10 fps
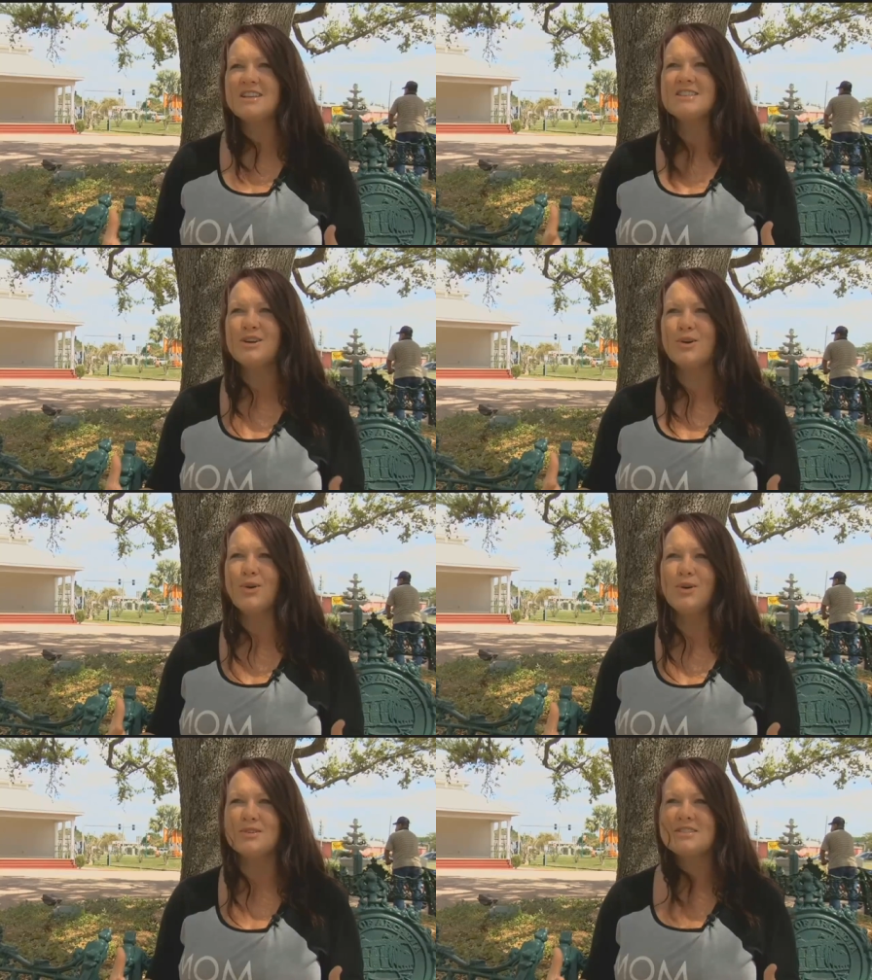of 60
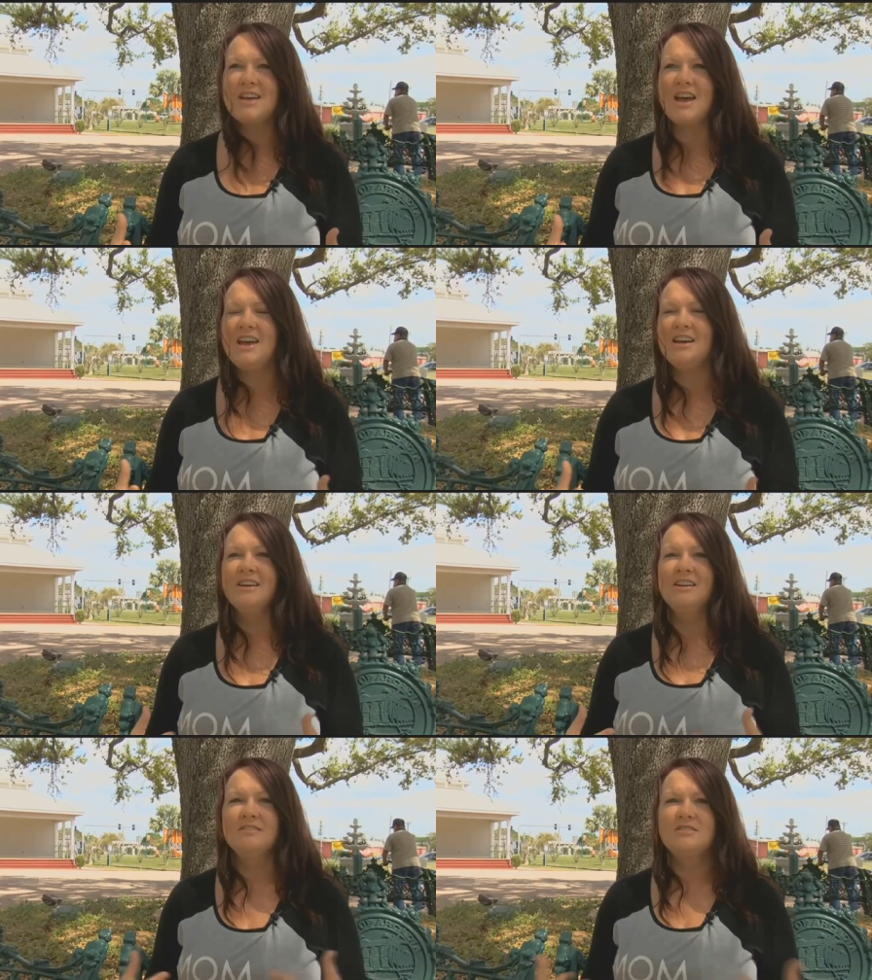girls
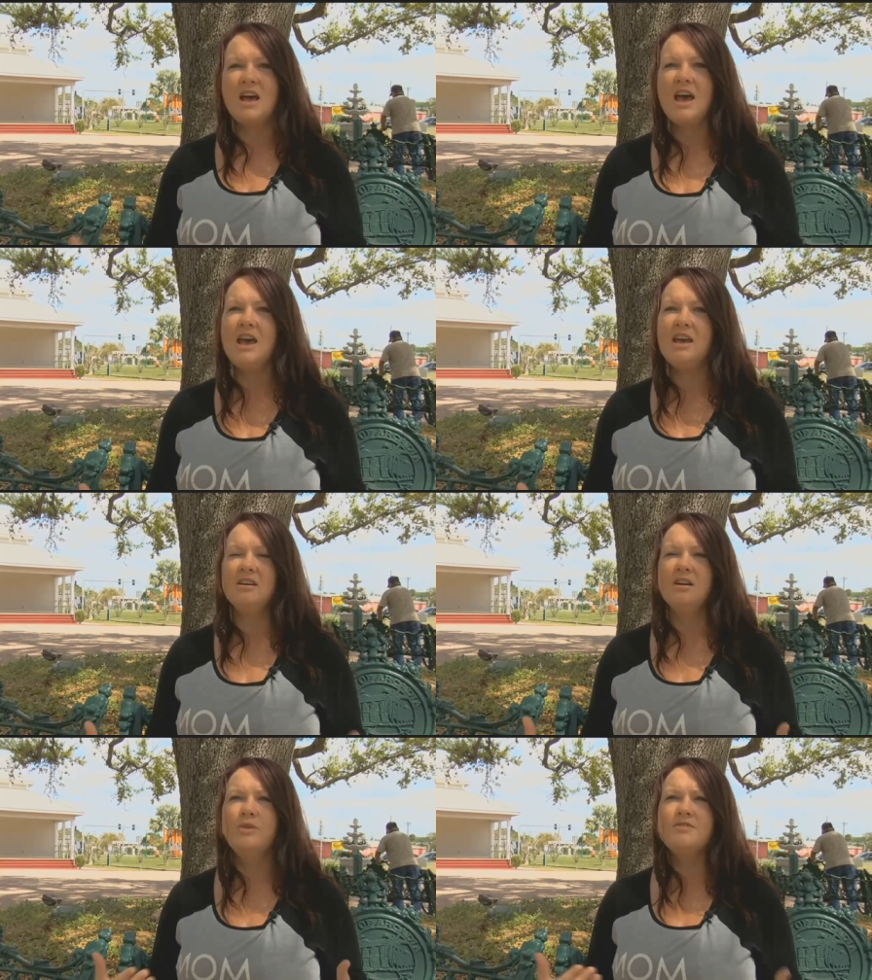saying,
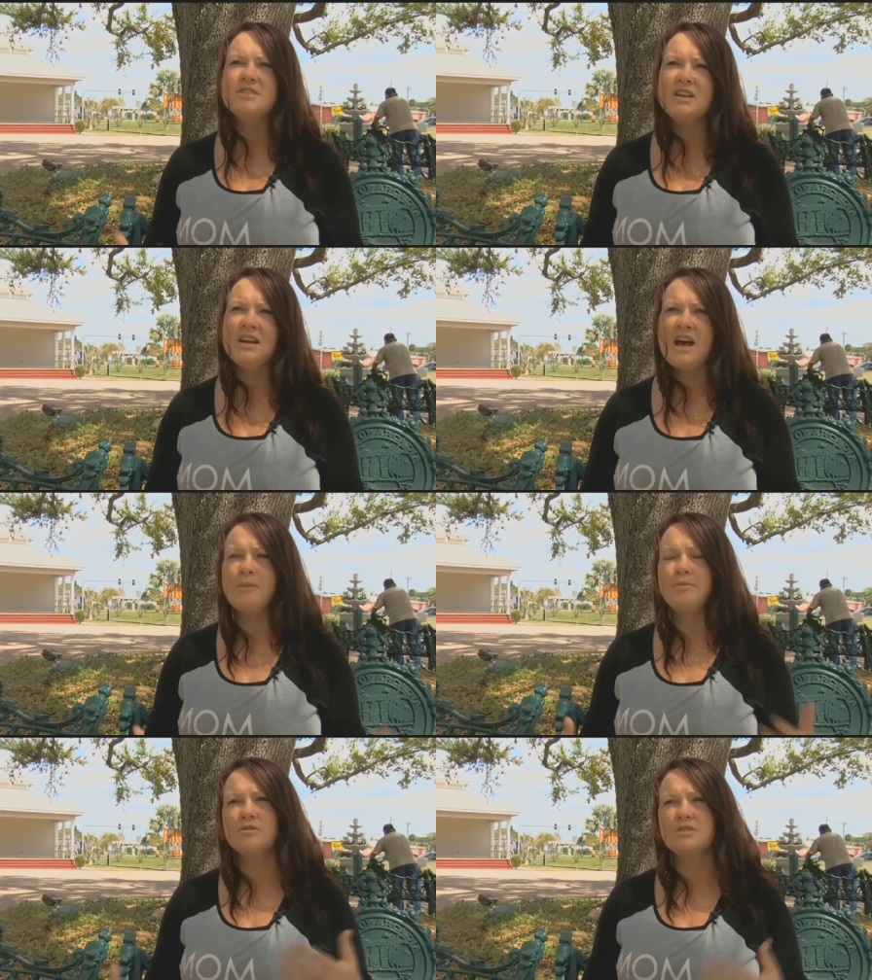hey, we've seen it
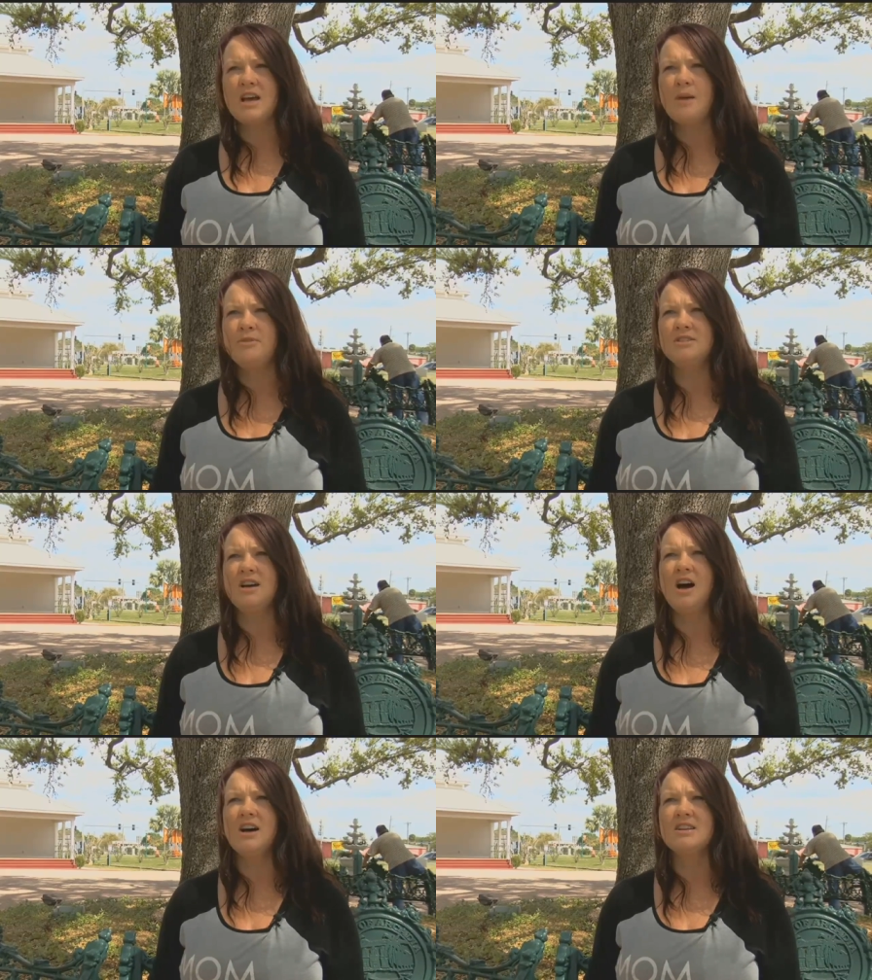happen or it's
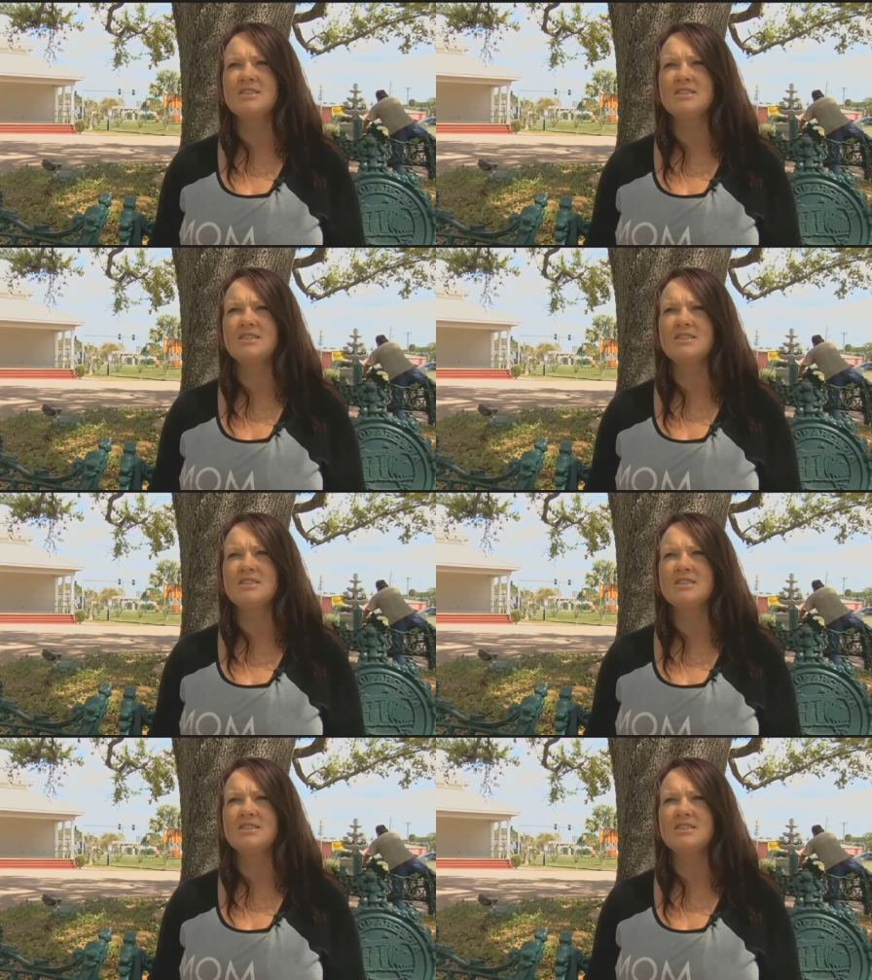happened to